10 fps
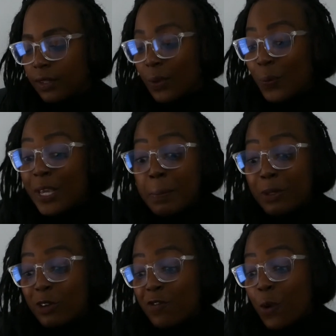We could
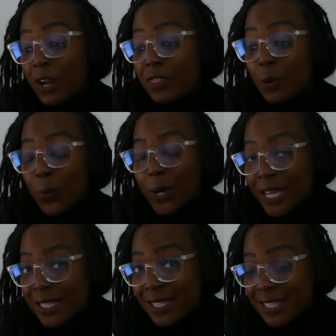build a fort in the
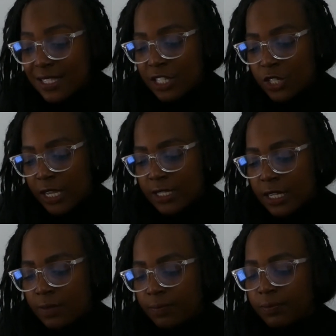woods, said
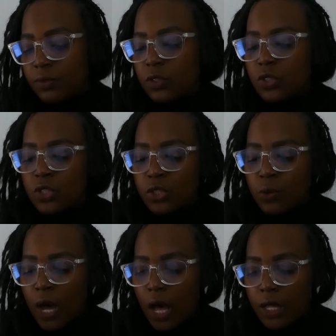Jessie.
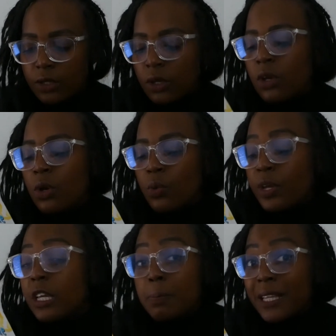Too hot.
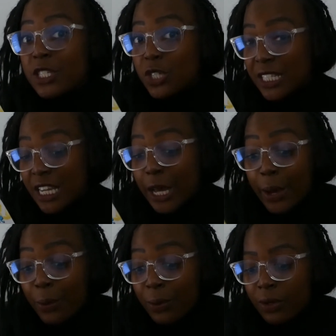We could play
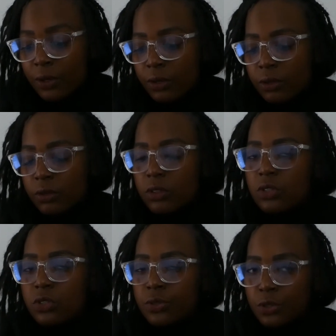Stratego.
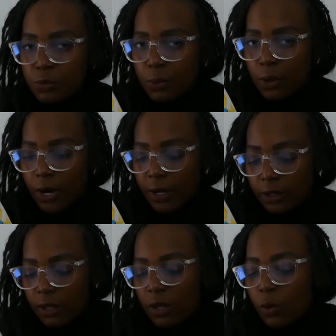Too boring.
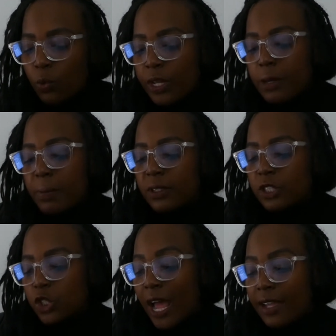We could build
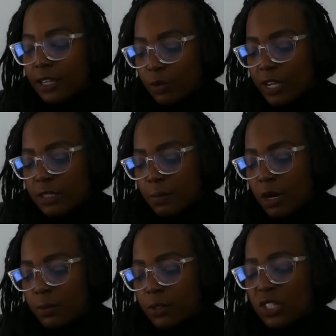a track and race
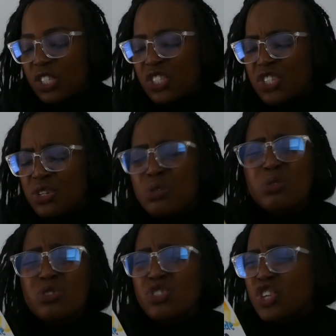marbles. Too
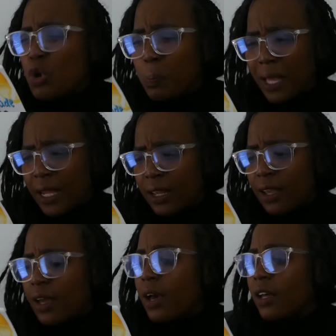stupid.
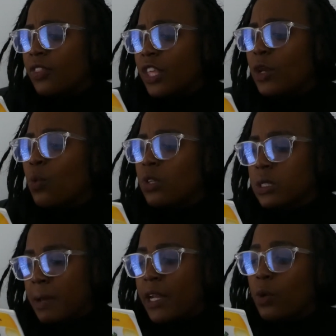A thin
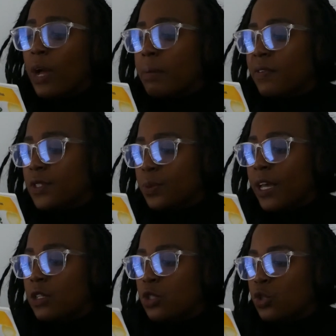spider web of
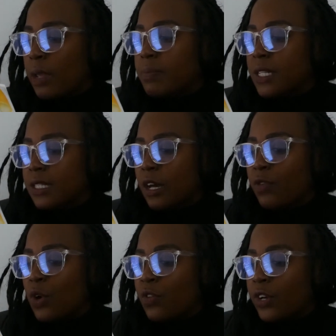sweat draped
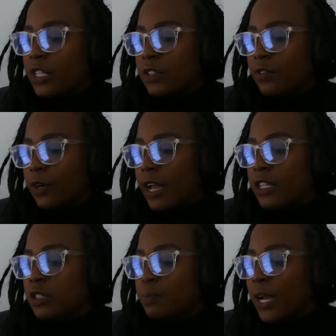itself over his
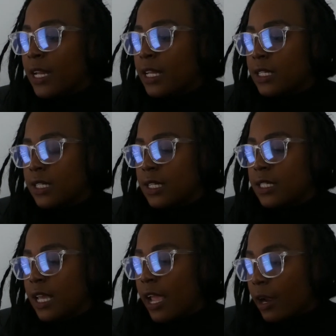forehead, spreading into
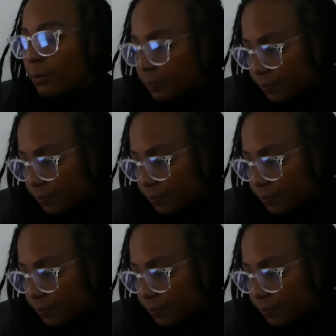his hair.